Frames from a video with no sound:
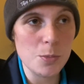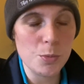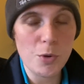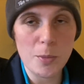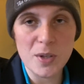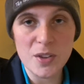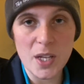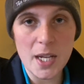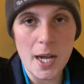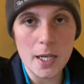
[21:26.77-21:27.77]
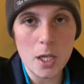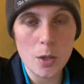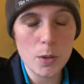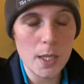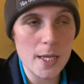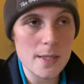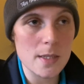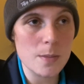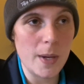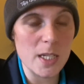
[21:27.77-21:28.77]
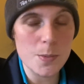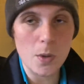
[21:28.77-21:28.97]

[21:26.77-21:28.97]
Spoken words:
would probably think I cured the kissing spines,